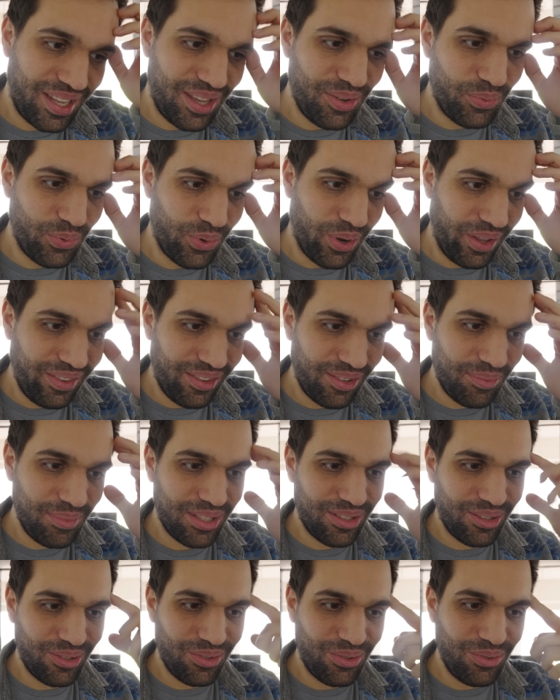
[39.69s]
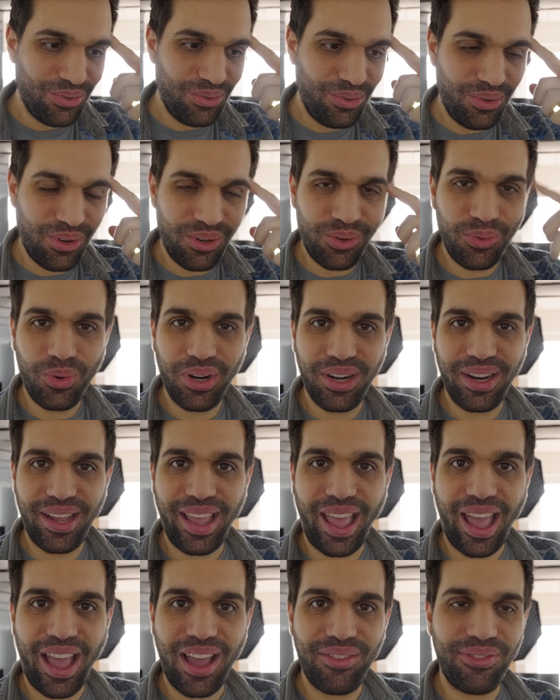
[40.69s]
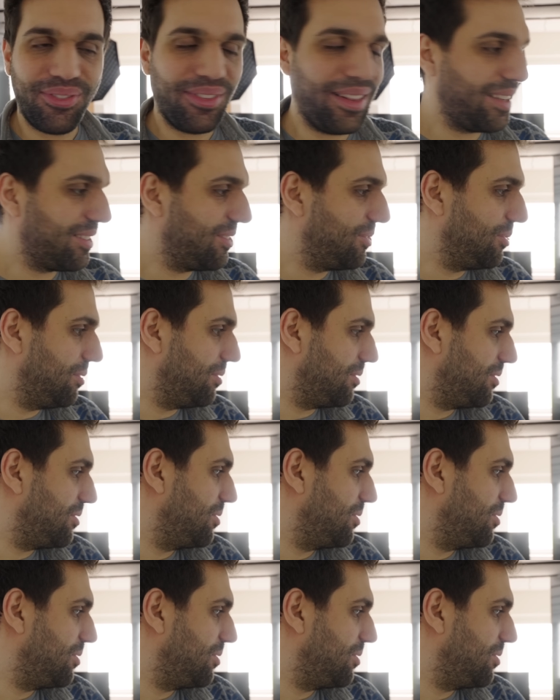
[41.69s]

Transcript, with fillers: he wants me to do or what I have like to,